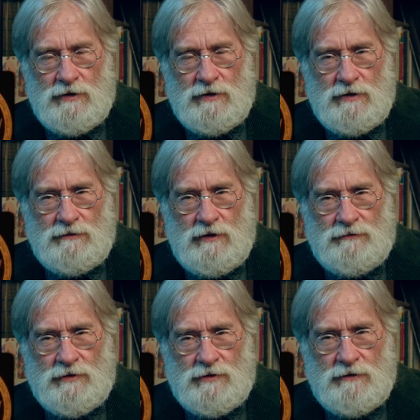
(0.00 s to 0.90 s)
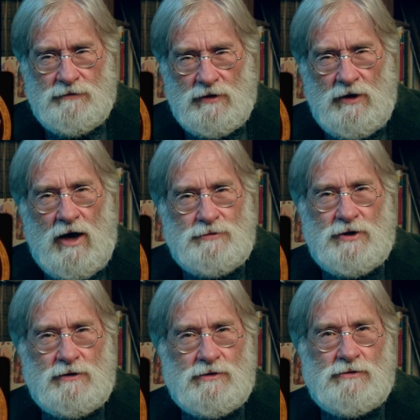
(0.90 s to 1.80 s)
uh, of the of the
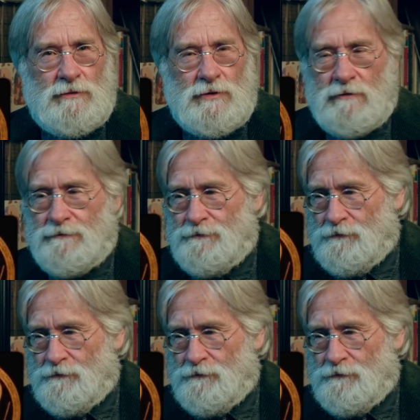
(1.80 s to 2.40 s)
object description.